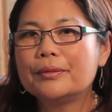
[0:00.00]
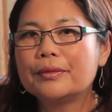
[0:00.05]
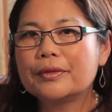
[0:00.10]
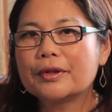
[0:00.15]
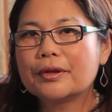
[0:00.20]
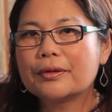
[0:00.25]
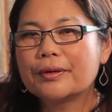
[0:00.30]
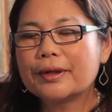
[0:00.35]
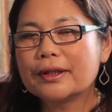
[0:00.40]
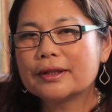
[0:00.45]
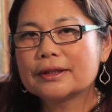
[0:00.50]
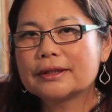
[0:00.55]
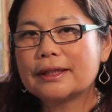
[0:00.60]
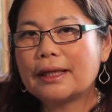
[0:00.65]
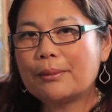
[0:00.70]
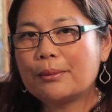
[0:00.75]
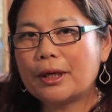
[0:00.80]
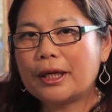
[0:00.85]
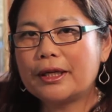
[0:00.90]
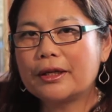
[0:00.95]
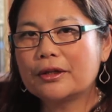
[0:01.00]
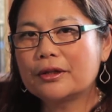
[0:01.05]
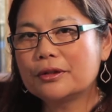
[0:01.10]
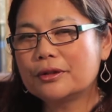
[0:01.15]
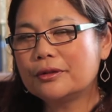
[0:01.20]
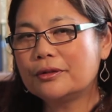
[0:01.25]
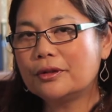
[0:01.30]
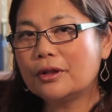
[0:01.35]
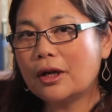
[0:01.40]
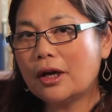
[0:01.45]
careers that might
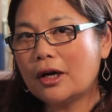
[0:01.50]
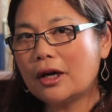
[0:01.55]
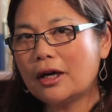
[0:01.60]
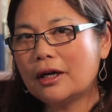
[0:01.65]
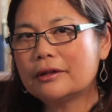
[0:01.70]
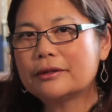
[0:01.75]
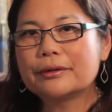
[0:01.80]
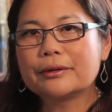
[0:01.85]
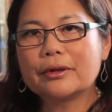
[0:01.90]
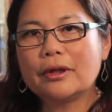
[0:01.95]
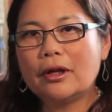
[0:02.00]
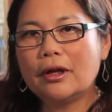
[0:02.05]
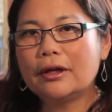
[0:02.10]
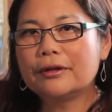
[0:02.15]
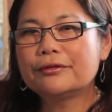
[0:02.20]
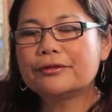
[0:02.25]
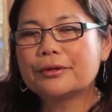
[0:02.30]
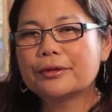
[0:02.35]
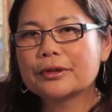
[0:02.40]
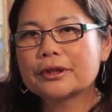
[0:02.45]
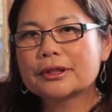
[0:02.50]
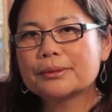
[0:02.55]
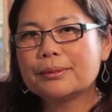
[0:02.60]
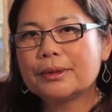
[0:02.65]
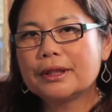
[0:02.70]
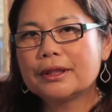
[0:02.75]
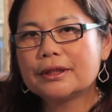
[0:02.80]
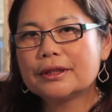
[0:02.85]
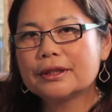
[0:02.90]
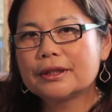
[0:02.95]
include law or law
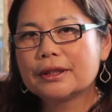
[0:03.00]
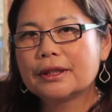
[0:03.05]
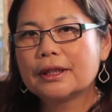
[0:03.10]
enforcement,